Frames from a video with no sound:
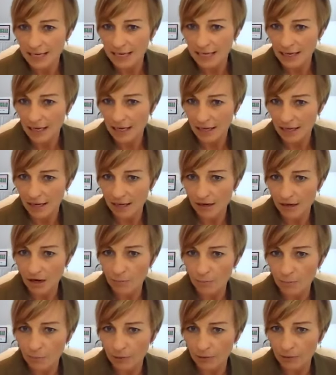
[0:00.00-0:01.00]
our
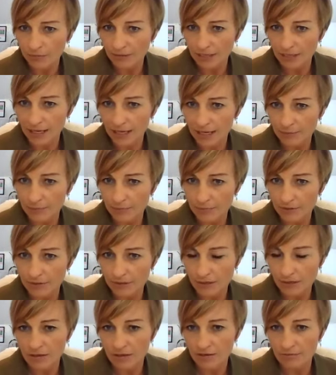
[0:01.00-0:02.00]
Commonwealth Games
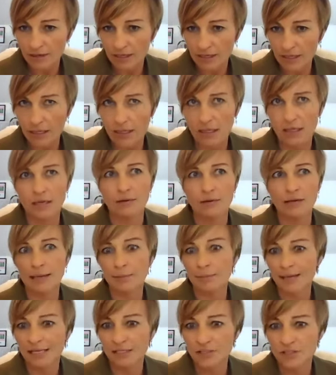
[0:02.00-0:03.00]
kind of like
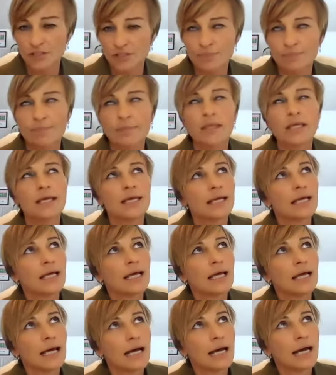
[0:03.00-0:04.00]
image.
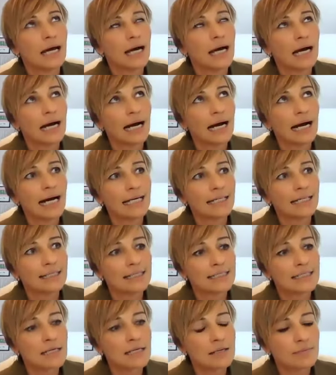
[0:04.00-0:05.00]

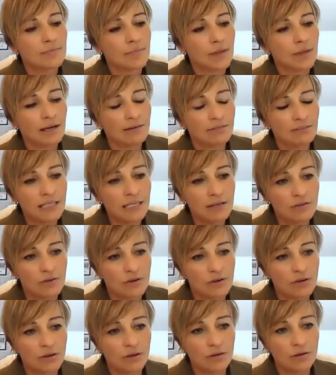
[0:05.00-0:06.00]
And I think
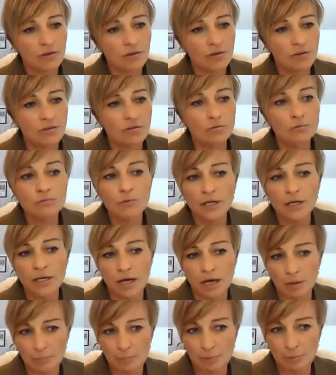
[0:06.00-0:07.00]
the
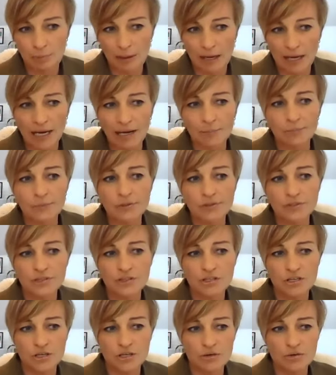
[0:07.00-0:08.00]
run-up perhaps
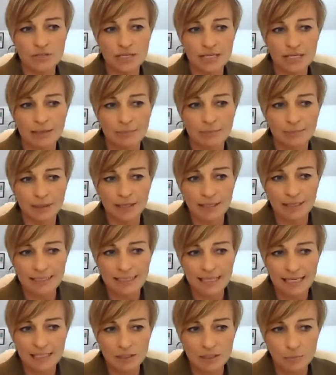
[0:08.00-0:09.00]
to the Olympics
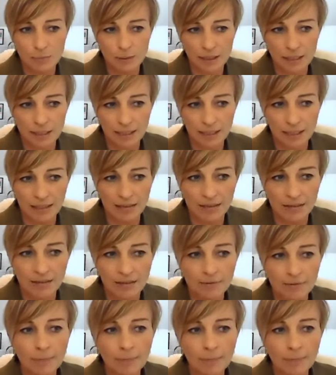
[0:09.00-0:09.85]
has been,